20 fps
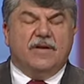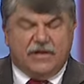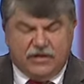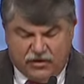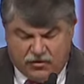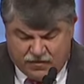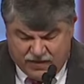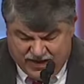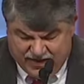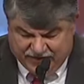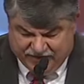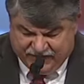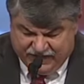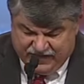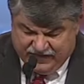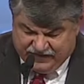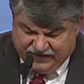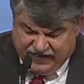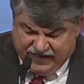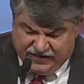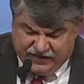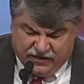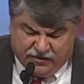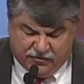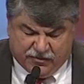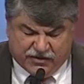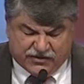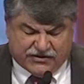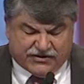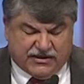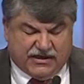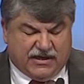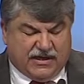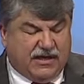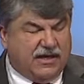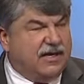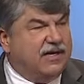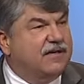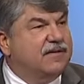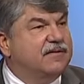you might think that number's
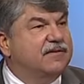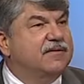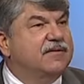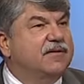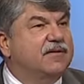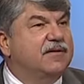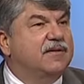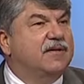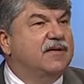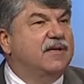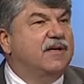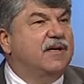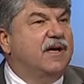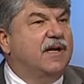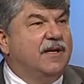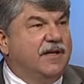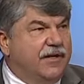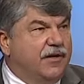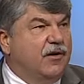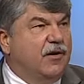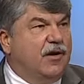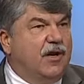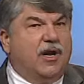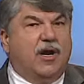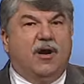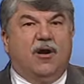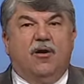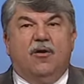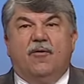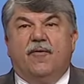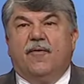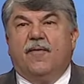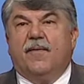a little low,